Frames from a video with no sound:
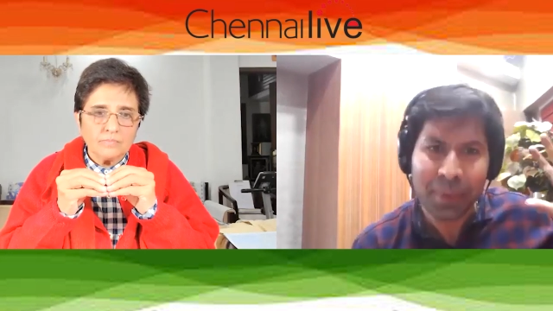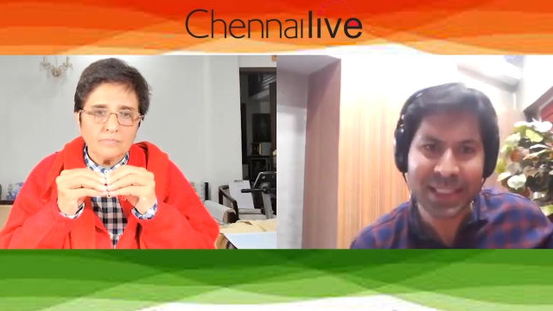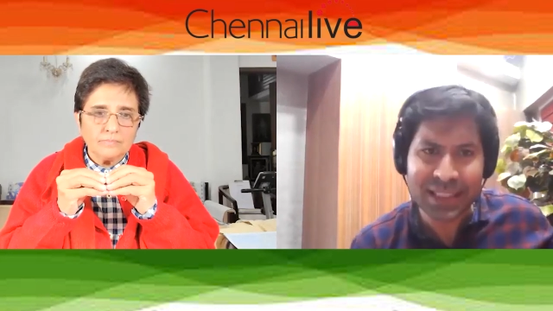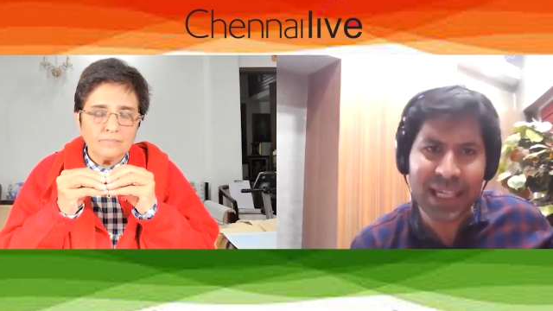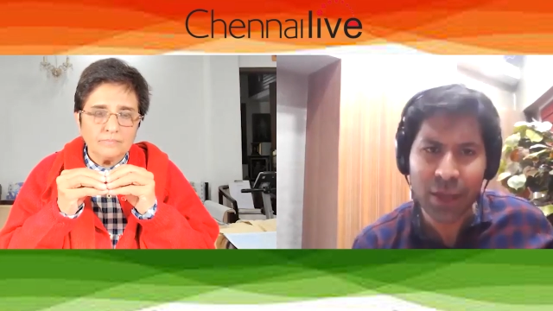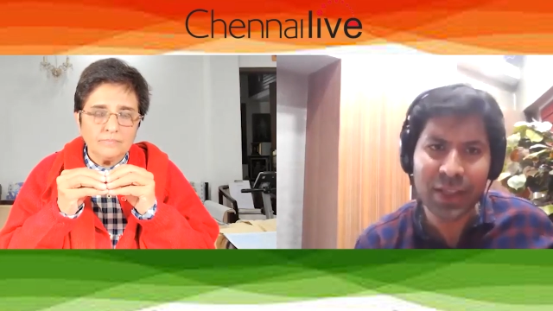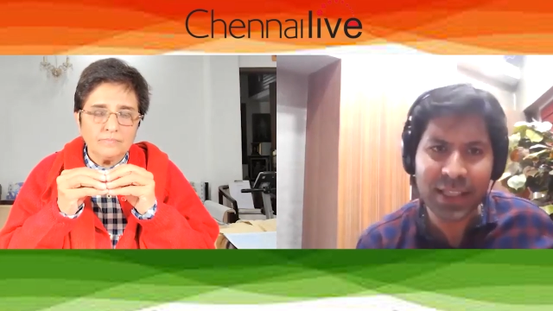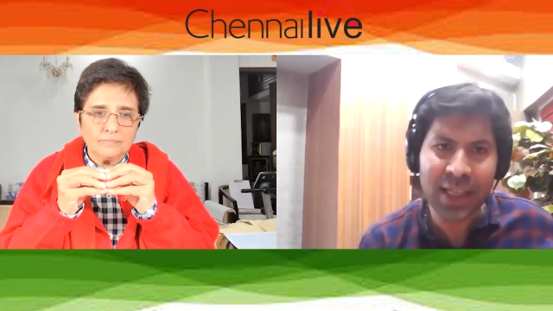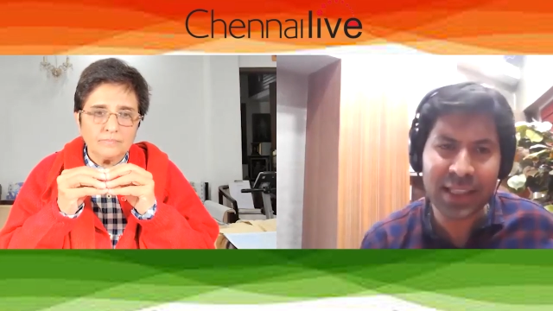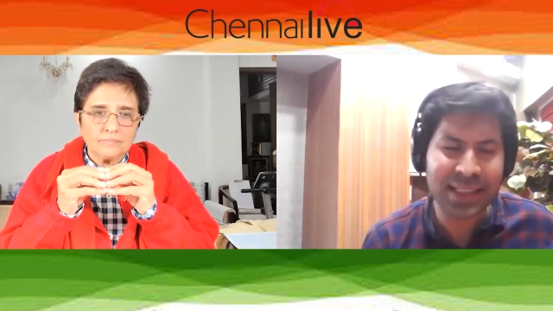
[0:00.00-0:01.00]
Speaker 1: But still,
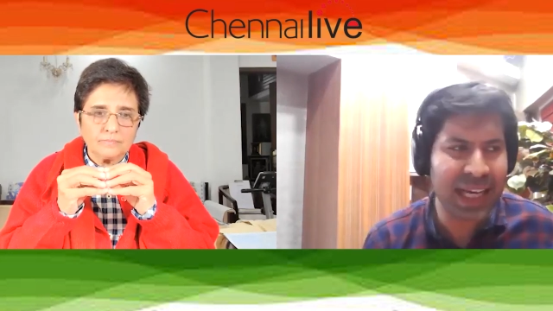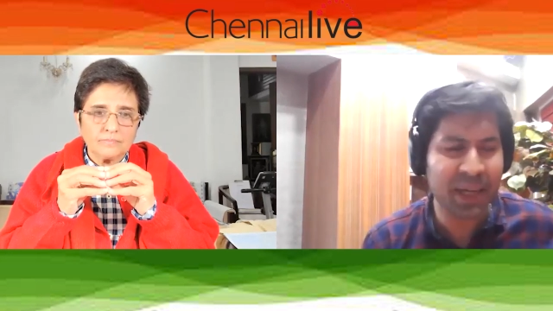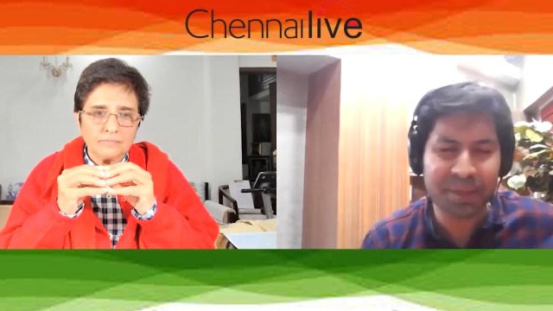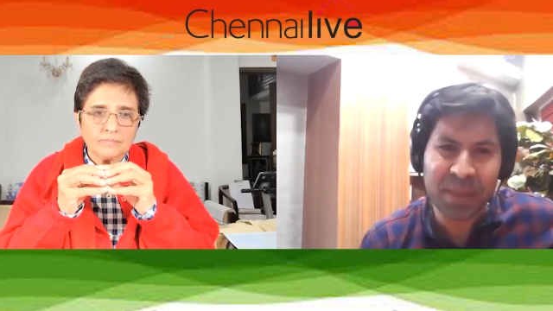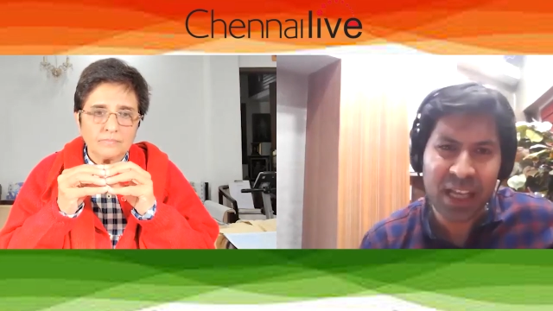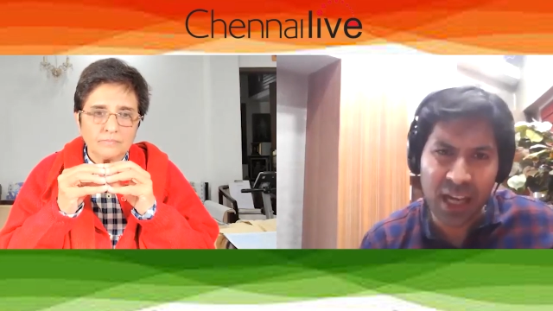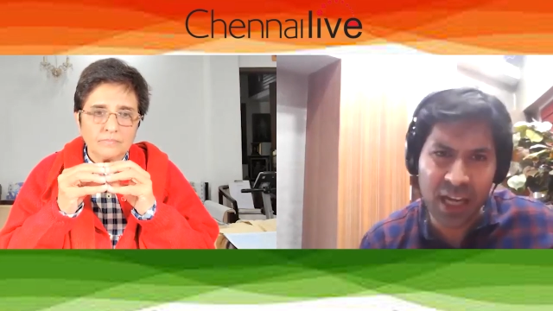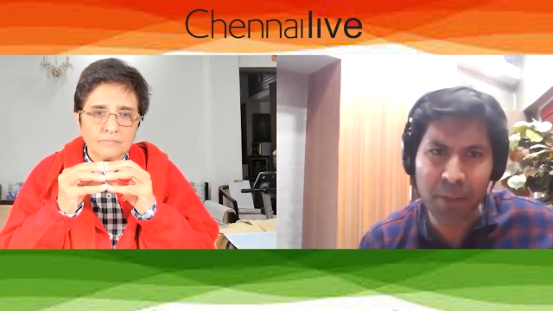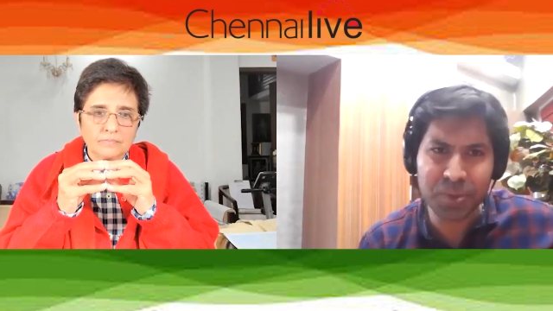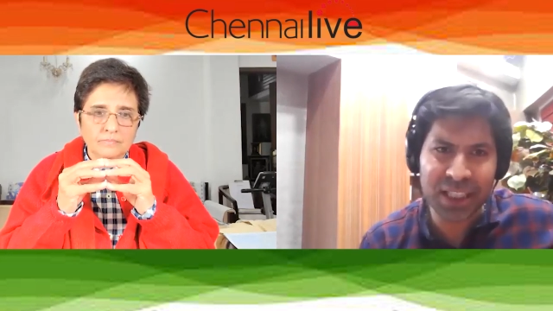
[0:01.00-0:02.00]
on the other side,
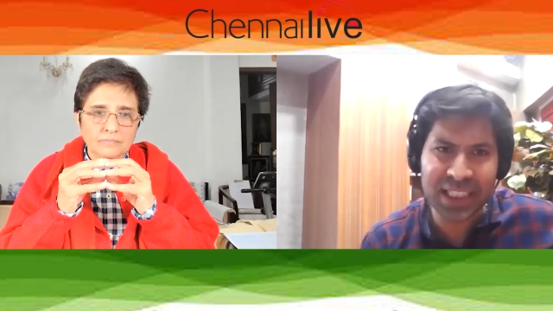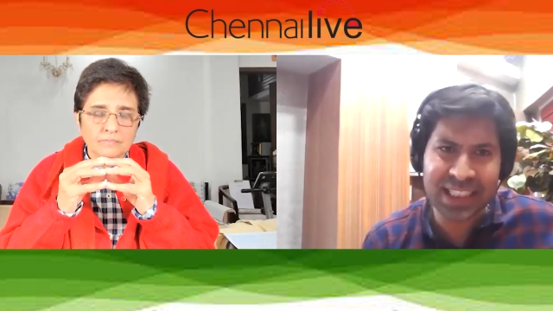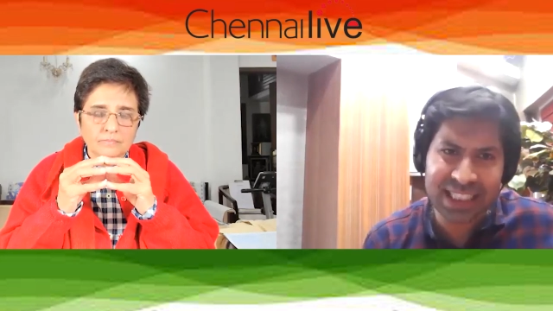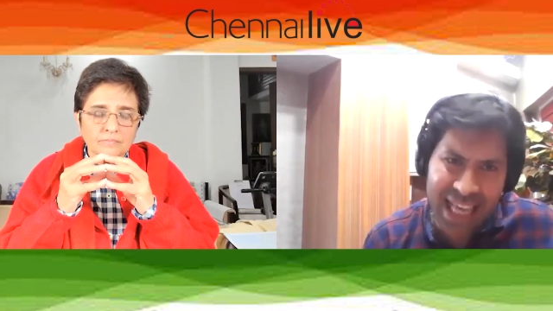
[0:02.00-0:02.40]
corruption,